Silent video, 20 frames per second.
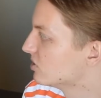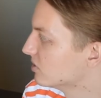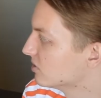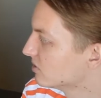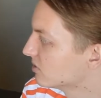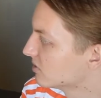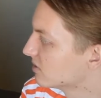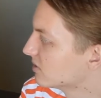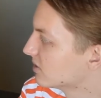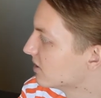you
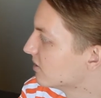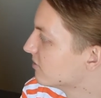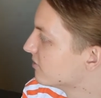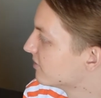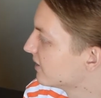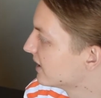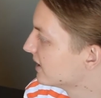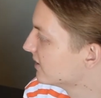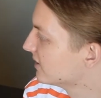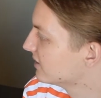can
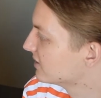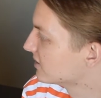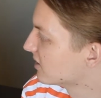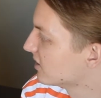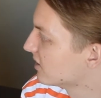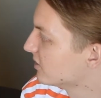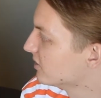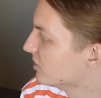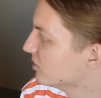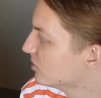find these
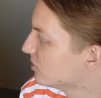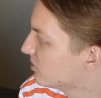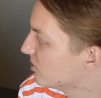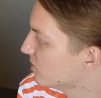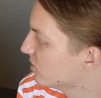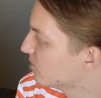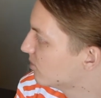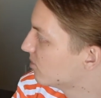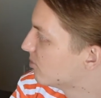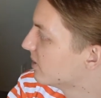on
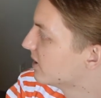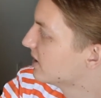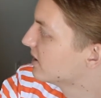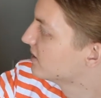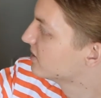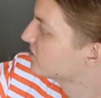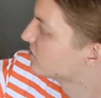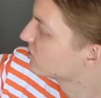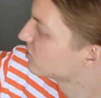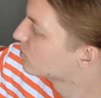YouTube. But
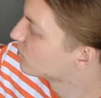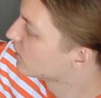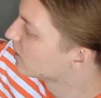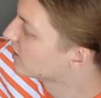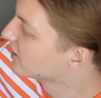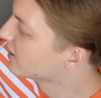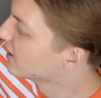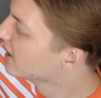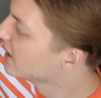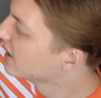he's just wearing